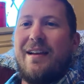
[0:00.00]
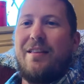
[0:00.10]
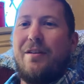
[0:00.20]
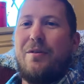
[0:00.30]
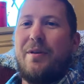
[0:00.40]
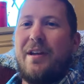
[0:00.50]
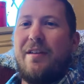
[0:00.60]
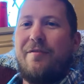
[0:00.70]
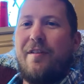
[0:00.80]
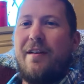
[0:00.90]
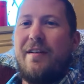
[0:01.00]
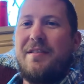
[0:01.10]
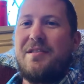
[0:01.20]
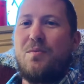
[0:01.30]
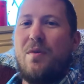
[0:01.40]
Hello again,
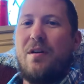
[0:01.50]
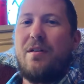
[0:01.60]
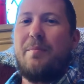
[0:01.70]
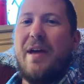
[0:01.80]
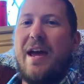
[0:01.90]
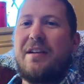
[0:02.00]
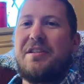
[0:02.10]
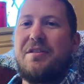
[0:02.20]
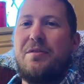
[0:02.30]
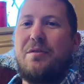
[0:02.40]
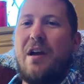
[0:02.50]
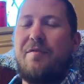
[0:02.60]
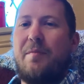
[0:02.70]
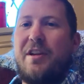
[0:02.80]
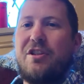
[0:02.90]
friends. Welcome back to
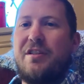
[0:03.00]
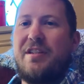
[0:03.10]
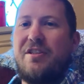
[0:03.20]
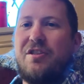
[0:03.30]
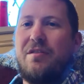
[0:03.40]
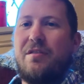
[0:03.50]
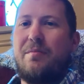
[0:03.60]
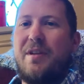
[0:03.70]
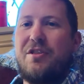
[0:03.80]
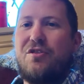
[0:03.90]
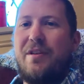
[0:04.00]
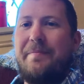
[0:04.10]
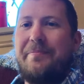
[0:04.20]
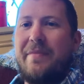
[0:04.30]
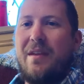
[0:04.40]
Confirmation Digital
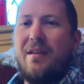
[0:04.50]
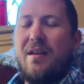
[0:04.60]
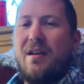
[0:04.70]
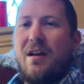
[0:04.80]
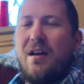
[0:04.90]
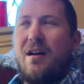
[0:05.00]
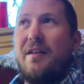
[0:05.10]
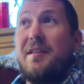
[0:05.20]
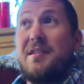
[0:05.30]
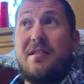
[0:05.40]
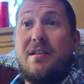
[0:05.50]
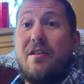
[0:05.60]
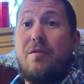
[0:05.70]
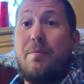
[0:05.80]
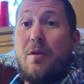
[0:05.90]
Ministry. This is
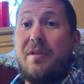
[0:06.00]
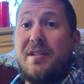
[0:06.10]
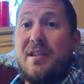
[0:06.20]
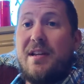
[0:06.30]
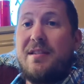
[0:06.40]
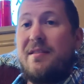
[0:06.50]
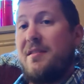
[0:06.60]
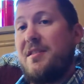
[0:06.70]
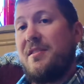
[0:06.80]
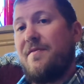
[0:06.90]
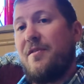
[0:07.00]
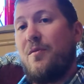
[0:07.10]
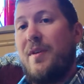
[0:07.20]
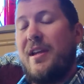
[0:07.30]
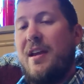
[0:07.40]
another bonus lesson. This is for the
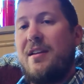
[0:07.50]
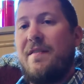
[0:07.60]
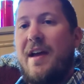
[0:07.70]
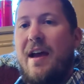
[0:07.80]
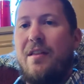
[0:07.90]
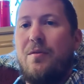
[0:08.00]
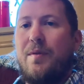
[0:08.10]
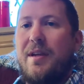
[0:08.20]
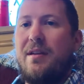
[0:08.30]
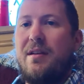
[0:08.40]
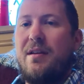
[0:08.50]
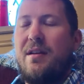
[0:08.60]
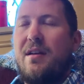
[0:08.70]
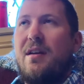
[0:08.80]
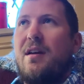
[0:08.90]
weekend of Halloween,
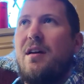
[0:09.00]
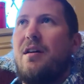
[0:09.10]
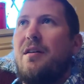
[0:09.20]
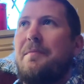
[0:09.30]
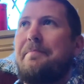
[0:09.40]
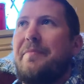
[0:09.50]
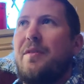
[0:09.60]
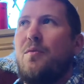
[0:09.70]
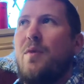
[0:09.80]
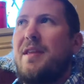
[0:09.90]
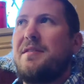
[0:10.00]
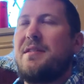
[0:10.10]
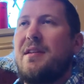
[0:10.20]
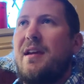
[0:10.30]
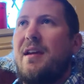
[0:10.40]
the
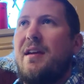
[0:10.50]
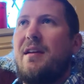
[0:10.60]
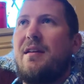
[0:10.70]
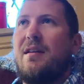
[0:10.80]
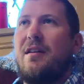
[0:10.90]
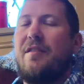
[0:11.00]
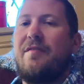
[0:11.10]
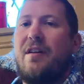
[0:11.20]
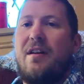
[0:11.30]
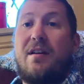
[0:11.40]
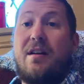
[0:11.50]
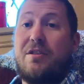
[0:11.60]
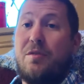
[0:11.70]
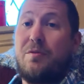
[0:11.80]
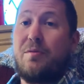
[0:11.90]
Wednesday of
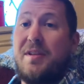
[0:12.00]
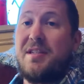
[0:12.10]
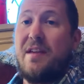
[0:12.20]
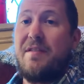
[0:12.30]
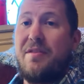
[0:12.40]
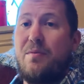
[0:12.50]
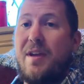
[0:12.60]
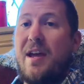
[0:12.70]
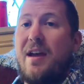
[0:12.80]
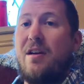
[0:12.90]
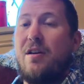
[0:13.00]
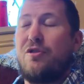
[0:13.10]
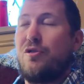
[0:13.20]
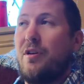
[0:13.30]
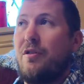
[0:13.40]
October 27th. We had our
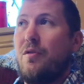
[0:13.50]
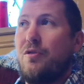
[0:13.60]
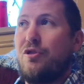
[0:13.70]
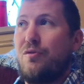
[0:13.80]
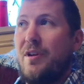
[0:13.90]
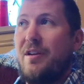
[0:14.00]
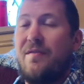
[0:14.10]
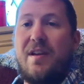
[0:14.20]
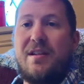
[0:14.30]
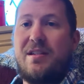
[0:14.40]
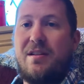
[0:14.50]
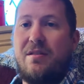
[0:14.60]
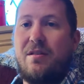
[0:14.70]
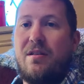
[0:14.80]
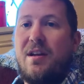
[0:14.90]
trunk or treat event
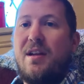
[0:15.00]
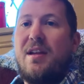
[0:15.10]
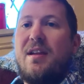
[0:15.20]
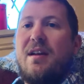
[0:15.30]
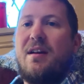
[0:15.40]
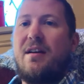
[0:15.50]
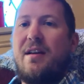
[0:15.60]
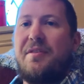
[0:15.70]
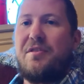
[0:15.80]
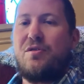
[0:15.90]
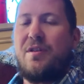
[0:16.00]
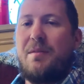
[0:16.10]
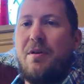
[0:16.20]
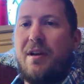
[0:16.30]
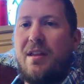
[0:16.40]
here at the
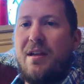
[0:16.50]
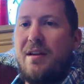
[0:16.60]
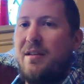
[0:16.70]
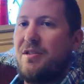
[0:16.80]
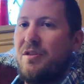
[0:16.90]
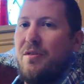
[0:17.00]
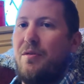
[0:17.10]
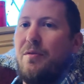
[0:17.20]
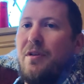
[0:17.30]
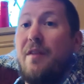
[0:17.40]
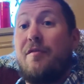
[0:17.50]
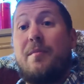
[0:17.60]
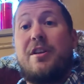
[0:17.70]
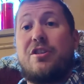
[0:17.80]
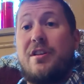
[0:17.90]
Trinity parking lot, and so
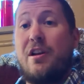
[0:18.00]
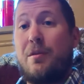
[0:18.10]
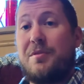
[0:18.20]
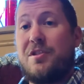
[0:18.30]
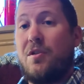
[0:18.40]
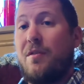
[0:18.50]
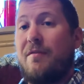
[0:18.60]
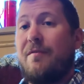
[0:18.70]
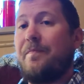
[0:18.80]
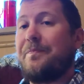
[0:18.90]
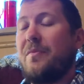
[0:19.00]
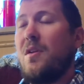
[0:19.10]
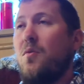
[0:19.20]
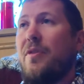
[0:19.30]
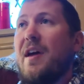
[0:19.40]
Confirmation helped serve
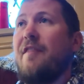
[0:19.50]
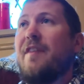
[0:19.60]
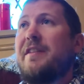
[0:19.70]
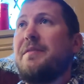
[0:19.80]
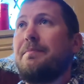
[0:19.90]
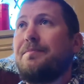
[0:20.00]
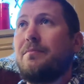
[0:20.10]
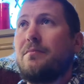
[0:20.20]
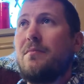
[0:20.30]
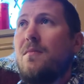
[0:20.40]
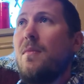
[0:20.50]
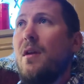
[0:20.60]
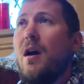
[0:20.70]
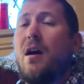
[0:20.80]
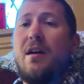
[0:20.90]
with that event.
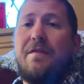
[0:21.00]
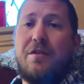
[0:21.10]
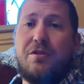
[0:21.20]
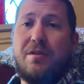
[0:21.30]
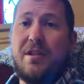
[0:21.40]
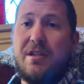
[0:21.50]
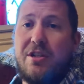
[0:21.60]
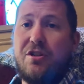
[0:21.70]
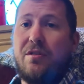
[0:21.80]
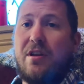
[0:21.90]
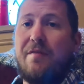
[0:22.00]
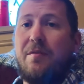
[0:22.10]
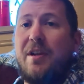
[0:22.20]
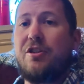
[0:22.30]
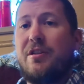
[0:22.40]
If you're doing the digital
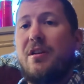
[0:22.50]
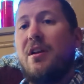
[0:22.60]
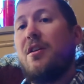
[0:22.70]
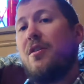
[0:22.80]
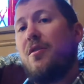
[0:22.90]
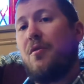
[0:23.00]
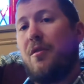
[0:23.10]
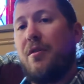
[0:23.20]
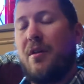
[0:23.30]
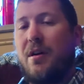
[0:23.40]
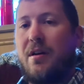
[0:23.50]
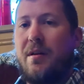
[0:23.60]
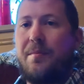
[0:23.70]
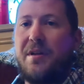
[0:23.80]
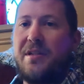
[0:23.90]
confirmation or
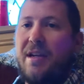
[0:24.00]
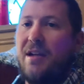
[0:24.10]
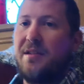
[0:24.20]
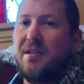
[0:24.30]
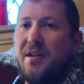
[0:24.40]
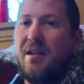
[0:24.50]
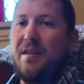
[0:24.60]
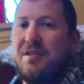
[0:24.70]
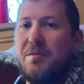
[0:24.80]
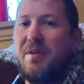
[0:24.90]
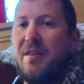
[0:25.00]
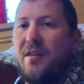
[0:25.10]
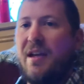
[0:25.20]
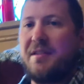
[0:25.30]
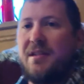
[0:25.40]
attending on Sunday, this will be the
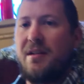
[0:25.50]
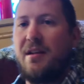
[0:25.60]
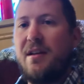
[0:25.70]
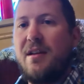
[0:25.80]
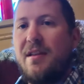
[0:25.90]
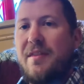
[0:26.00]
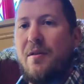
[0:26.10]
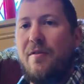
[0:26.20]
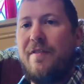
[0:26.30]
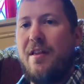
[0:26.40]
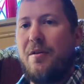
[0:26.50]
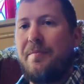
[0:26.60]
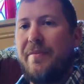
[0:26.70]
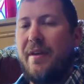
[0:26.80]
lesson that will follow.